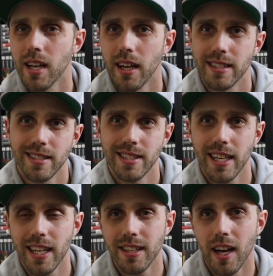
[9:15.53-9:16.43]

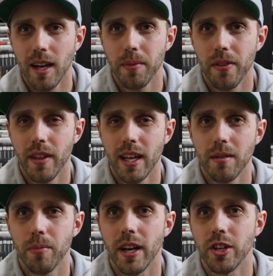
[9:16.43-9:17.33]
city type of
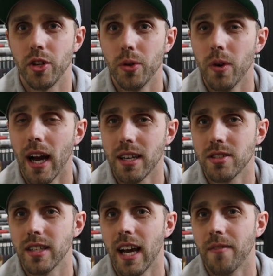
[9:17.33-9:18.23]
thing, but you
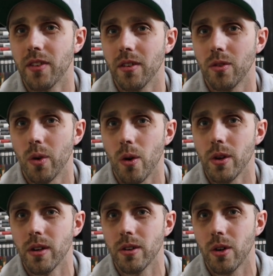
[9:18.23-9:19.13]
actually have to grow
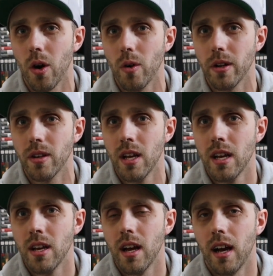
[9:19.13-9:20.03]
it
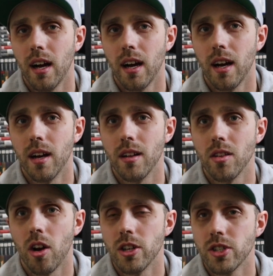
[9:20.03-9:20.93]

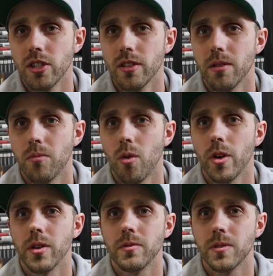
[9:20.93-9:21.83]
larger. The
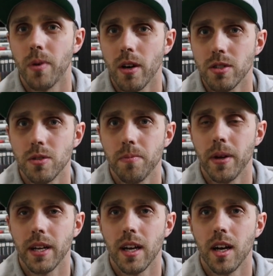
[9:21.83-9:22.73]
more sparks you
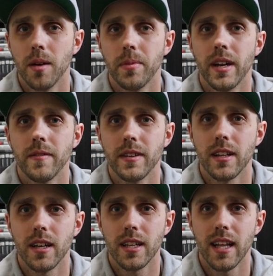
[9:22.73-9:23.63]
pick up and everything
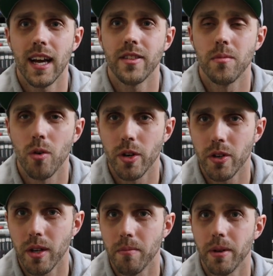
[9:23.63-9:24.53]
like that, the more you
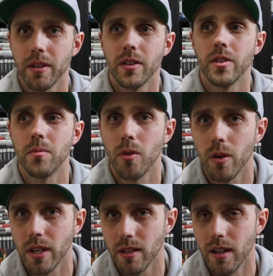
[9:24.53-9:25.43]
can build, the more